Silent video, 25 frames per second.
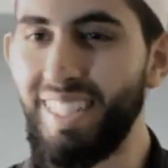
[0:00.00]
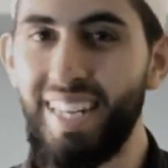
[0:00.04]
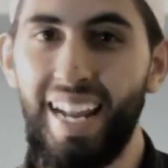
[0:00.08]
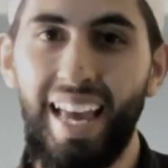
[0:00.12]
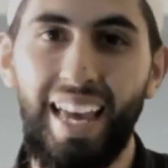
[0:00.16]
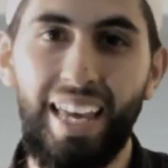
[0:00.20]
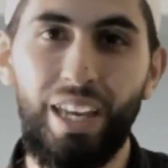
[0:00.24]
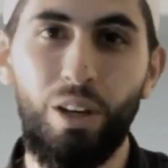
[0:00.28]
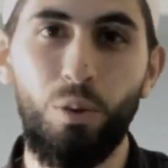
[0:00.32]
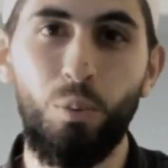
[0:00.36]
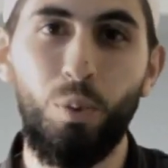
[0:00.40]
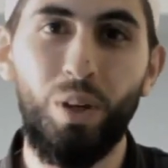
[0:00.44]

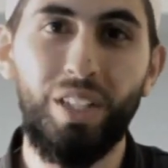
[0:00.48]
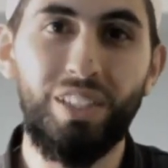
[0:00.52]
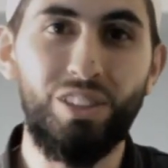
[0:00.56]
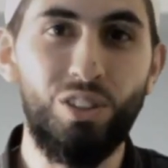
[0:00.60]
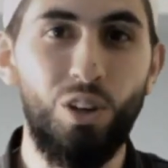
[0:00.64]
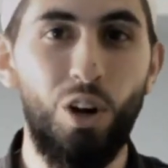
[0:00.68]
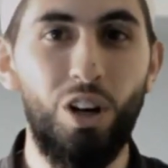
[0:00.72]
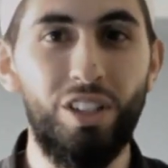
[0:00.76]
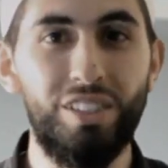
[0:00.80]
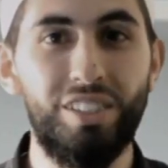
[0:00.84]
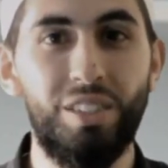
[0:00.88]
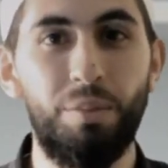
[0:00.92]
today we're
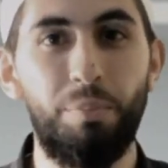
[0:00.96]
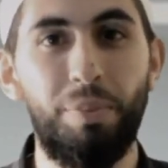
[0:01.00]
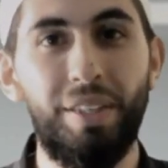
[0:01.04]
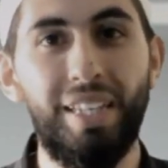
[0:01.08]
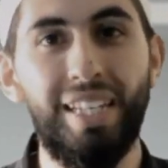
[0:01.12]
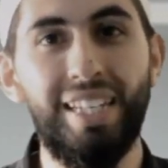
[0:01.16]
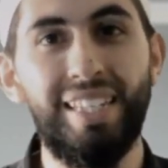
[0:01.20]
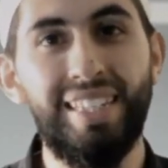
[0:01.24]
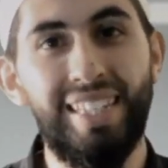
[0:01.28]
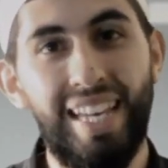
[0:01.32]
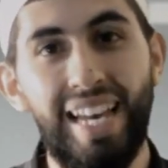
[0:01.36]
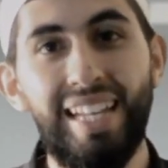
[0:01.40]
taught to be
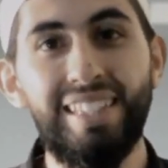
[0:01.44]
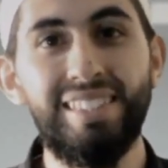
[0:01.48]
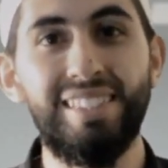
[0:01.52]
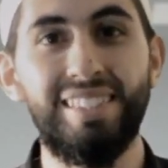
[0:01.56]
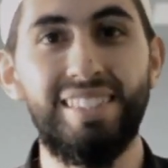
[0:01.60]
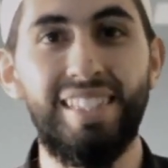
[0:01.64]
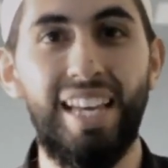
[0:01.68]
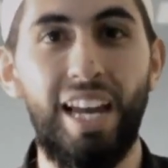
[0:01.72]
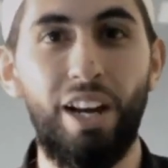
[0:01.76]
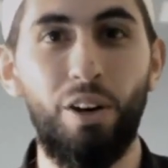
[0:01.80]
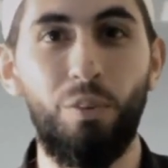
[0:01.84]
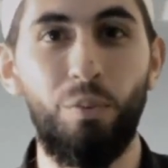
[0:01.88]
against
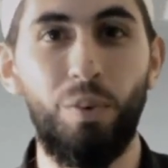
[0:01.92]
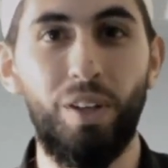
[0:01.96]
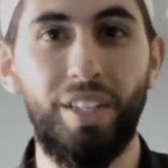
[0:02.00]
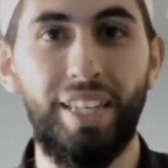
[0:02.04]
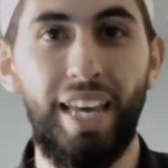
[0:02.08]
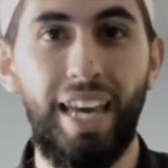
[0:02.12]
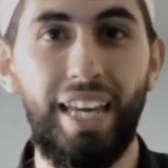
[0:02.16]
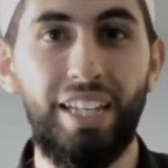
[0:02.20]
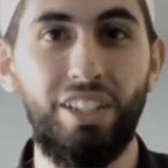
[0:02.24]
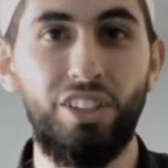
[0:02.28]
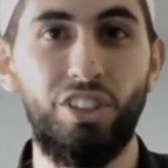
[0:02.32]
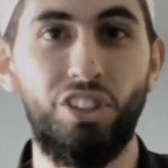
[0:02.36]

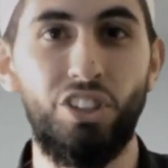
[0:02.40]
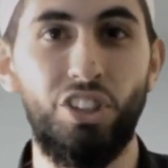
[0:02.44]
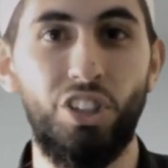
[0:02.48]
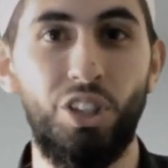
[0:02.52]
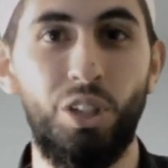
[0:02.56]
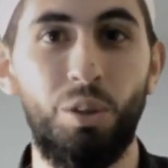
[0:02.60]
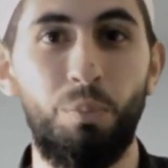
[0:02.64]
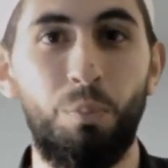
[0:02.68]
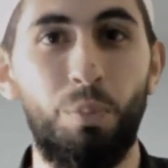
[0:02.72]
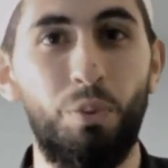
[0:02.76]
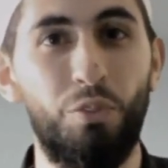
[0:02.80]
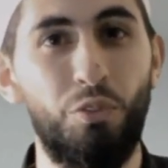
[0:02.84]

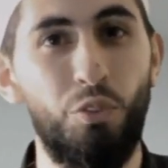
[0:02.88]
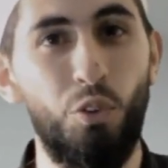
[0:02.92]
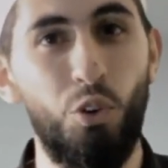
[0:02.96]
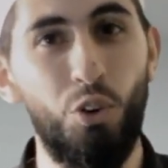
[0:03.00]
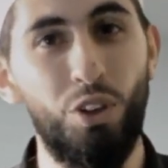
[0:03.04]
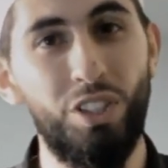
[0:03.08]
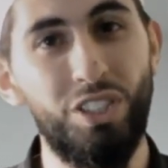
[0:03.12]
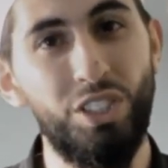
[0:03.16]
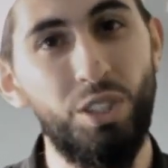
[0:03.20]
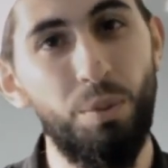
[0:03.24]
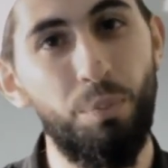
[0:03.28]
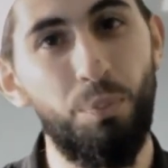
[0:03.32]
segregation before
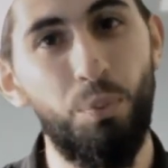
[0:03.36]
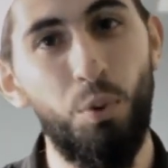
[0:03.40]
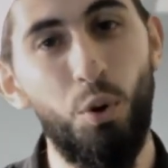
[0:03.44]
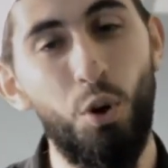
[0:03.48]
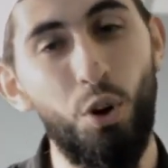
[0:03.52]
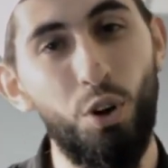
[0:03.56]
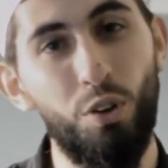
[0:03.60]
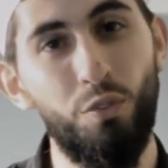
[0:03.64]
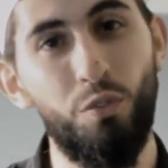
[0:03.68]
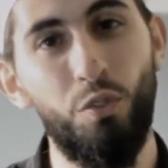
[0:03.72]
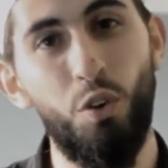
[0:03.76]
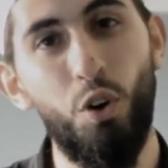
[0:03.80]
in support
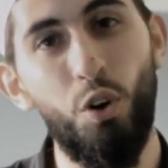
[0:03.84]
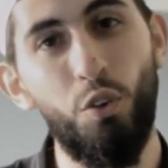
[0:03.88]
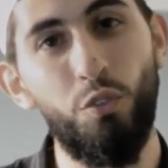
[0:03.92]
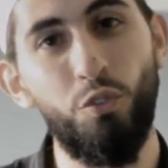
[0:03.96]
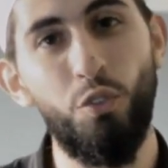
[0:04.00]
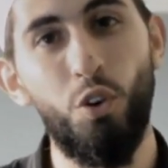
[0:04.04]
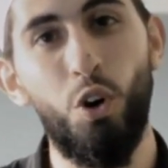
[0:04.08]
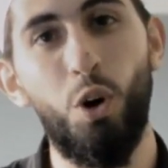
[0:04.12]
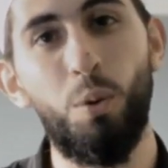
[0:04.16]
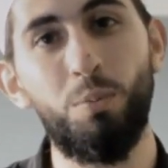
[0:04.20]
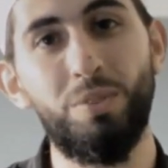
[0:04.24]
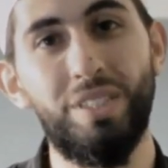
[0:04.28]
of all
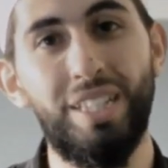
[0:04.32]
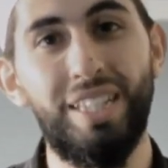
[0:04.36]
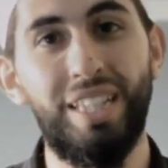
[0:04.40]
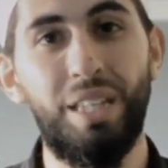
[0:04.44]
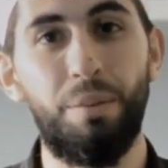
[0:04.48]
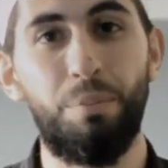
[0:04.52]
forms of